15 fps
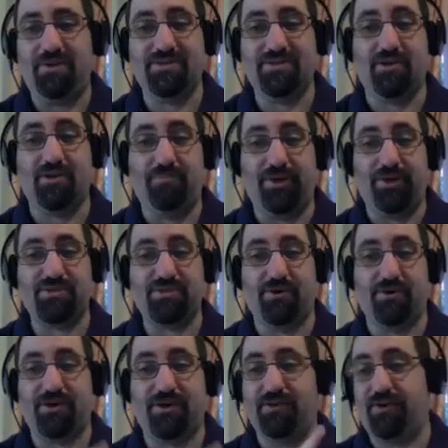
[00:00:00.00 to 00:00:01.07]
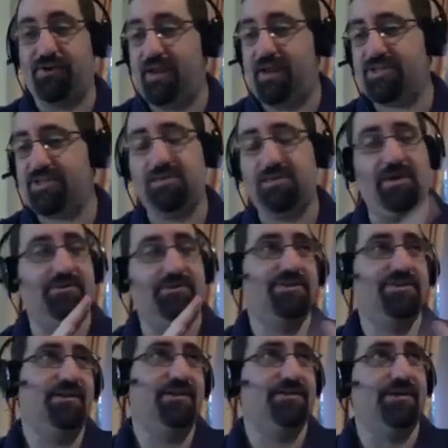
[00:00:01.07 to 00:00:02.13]
a good place where you can learn HTML,
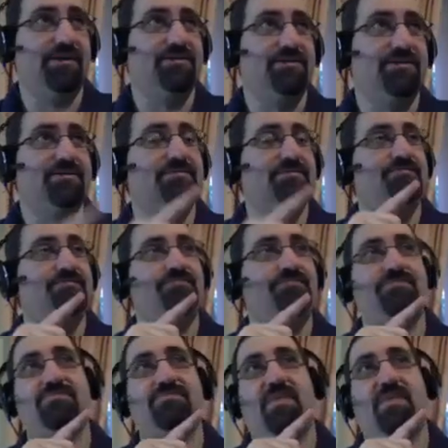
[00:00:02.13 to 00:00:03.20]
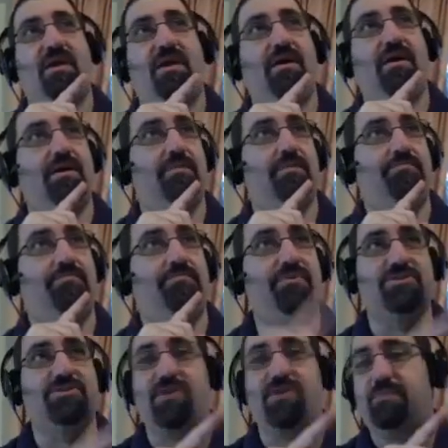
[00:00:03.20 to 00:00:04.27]
CSS,
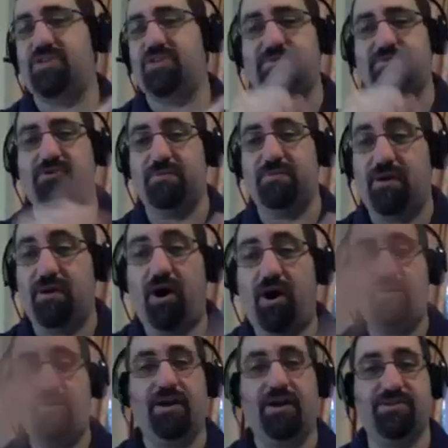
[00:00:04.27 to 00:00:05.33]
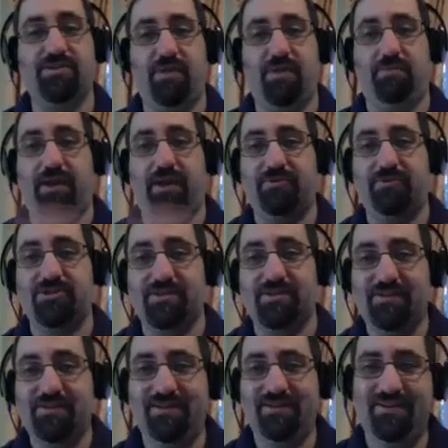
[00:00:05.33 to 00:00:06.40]
Bootstrap, JavaScript, all kinds of web languages.
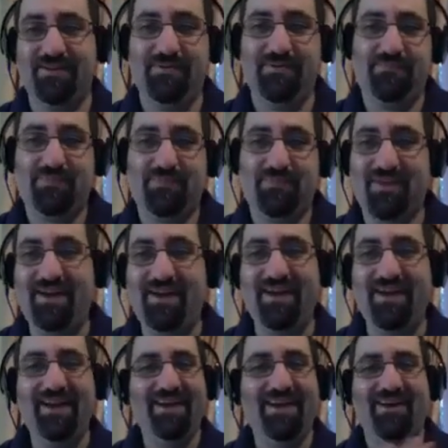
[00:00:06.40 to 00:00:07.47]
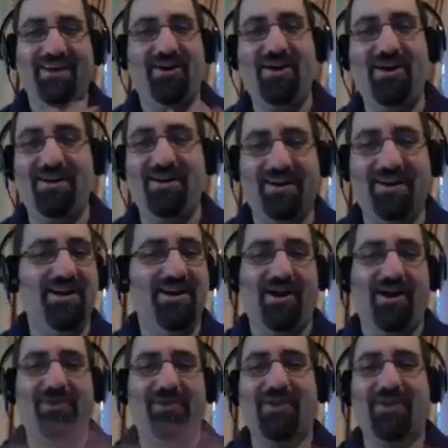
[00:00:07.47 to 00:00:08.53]
I
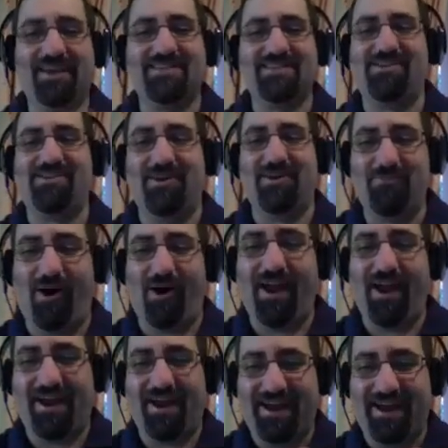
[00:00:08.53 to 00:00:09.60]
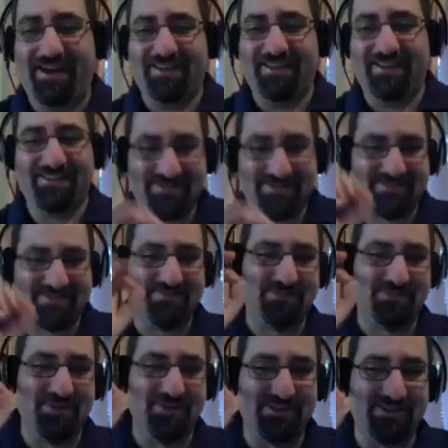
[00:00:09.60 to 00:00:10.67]
don't want to get started why I hate it. There's
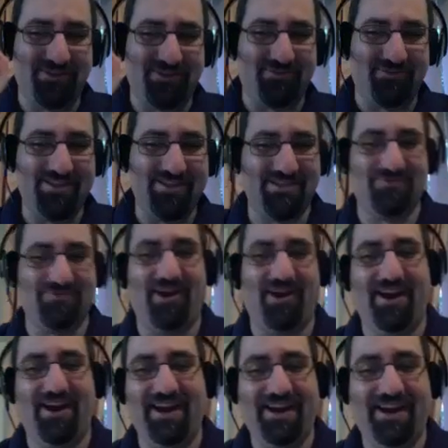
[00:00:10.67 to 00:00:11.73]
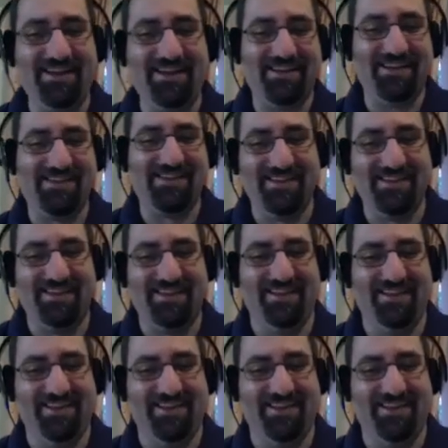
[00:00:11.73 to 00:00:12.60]
specific reasons why I hate it.